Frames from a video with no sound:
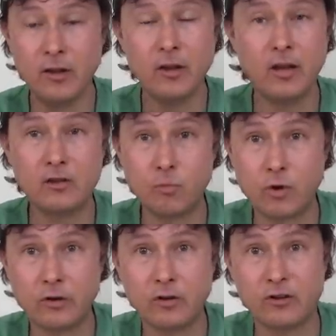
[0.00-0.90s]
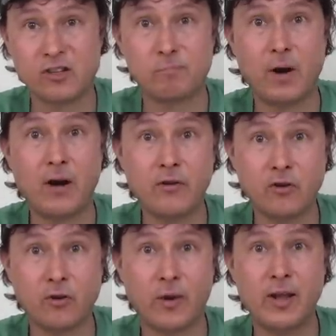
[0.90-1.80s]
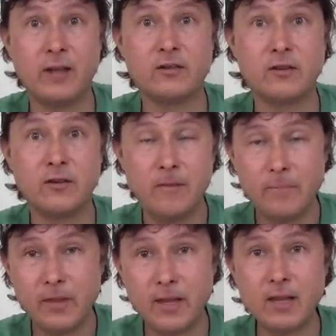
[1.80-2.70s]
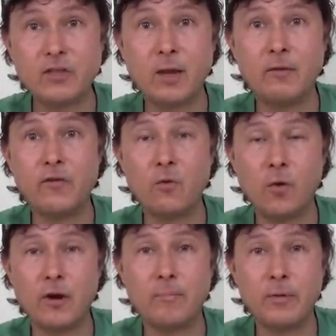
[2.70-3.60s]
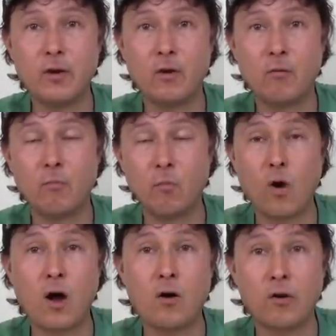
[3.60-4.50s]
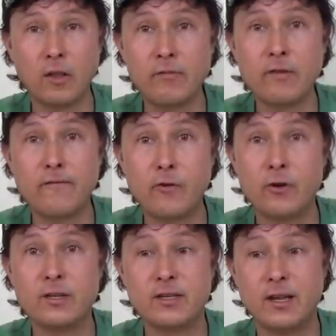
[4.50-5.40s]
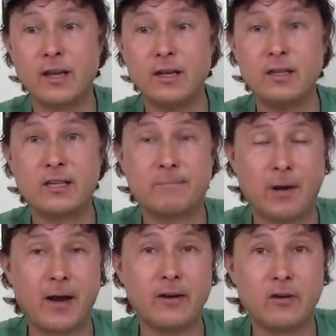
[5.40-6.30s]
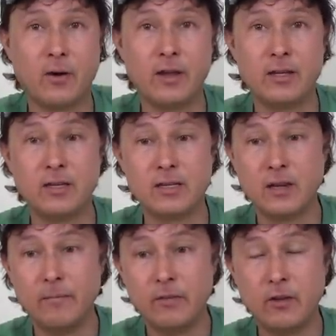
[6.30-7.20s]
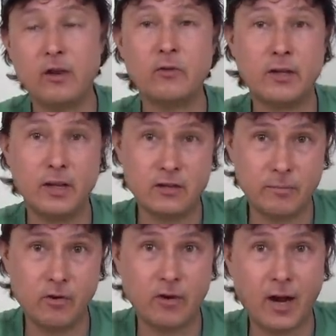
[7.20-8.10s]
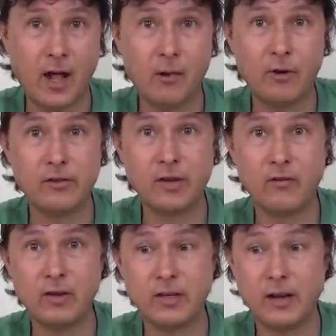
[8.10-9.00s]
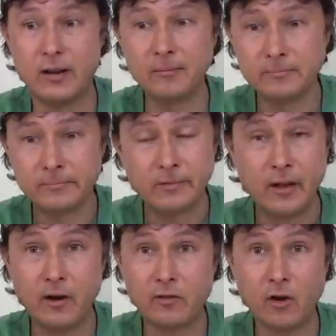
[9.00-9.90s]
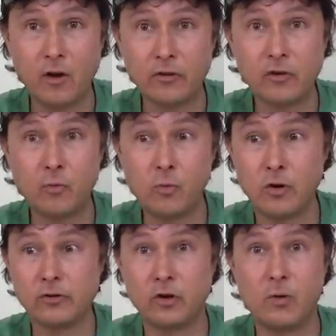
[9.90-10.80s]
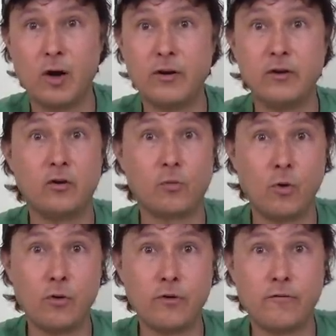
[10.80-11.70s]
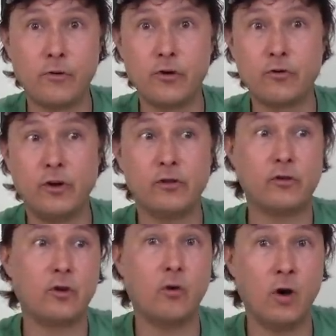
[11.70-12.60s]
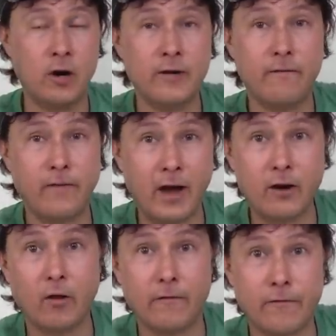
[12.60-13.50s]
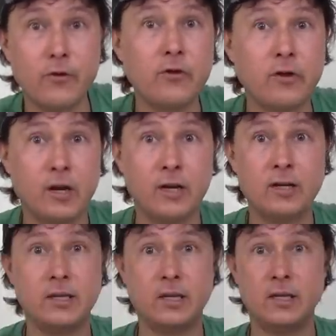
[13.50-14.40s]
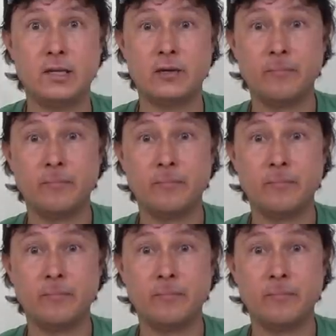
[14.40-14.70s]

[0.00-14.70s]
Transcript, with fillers: it's work to sprout your grains and eat them if you want to be a raw or living foodist and eat sprouted grains, you know, to get some of your calories every day and it's also work to go out and grow your fruit trees or go hunt and find all the fruit you're going to need to eat.